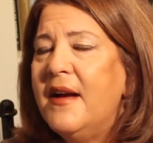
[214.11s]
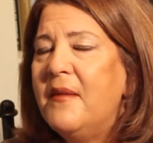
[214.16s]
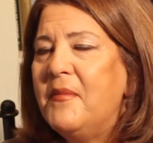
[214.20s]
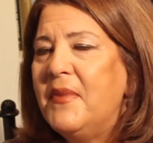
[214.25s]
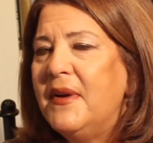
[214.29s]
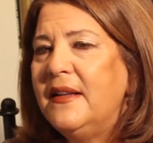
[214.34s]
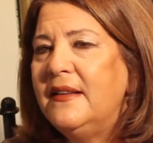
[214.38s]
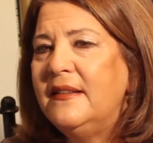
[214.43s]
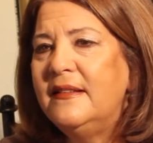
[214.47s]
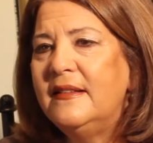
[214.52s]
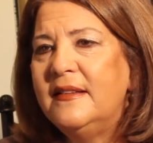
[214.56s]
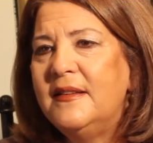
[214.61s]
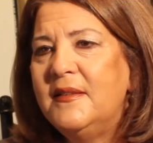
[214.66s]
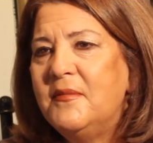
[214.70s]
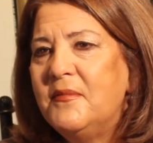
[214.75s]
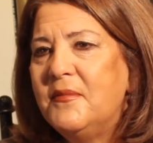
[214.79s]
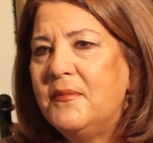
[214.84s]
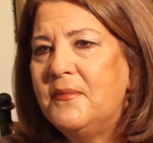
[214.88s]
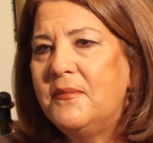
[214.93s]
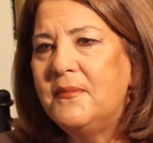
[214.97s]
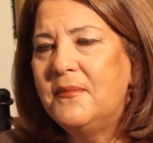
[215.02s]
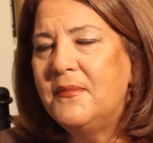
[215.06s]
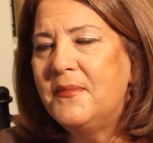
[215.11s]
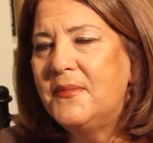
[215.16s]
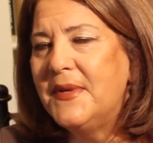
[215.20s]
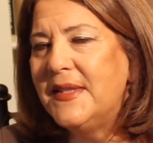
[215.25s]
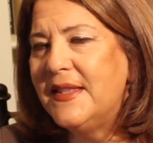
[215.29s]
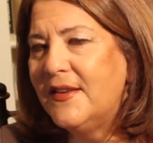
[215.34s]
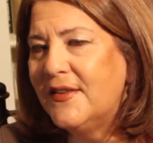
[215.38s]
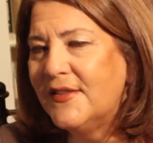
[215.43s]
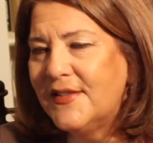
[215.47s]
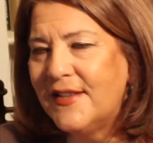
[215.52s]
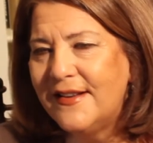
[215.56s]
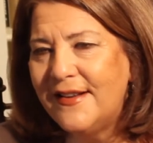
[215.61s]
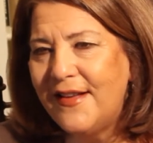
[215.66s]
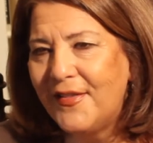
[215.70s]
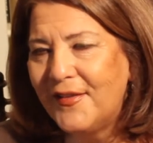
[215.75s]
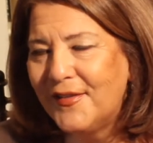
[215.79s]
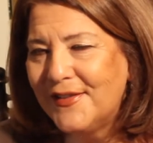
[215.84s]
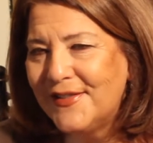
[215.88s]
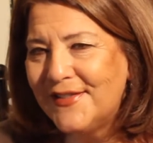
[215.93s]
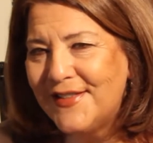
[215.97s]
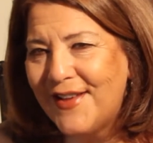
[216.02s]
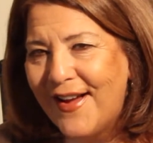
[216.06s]
But But there's
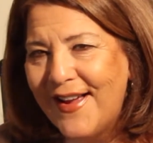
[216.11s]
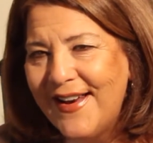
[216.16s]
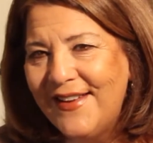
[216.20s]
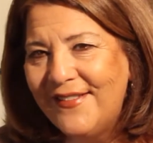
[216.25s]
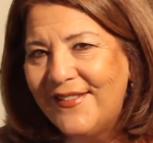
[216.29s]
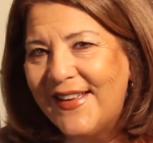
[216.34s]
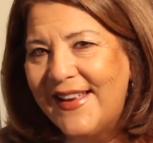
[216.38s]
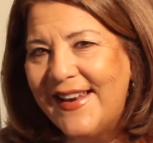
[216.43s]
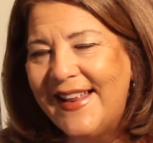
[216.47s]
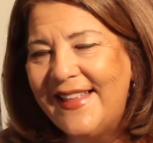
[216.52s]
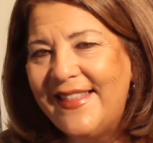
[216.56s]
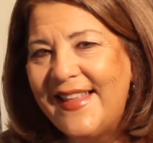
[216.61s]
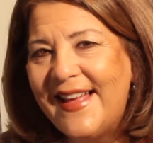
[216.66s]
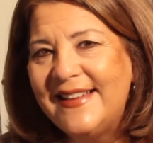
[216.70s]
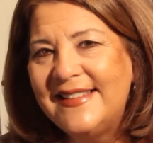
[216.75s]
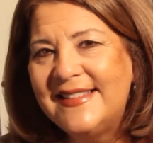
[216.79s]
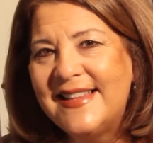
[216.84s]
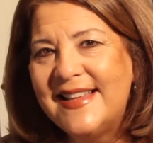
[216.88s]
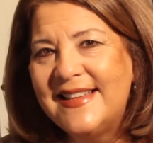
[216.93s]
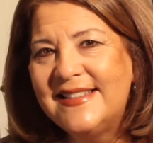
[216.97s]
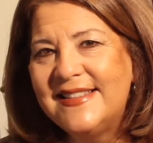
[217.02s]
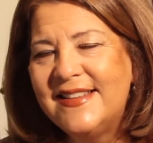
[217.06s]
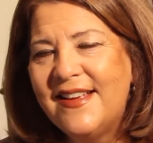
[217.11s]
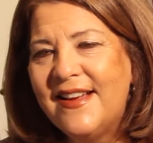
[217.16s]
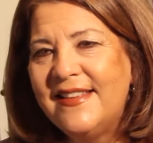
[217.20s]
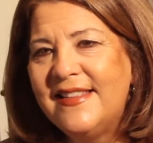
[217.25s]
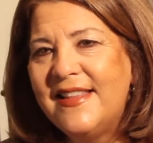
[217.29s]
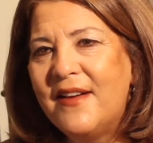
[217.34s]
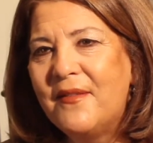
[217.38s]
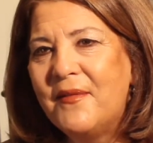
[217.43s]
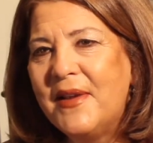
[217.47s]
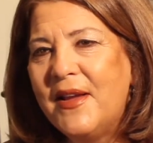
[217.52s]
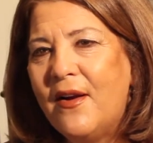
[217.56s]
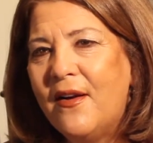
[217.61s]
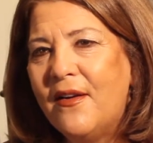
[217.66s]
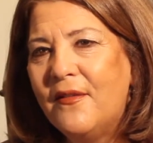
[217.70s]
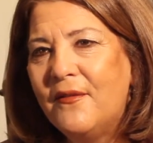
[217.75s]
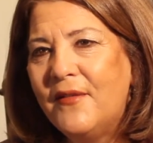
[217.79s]
another side of it, and that's that side that we,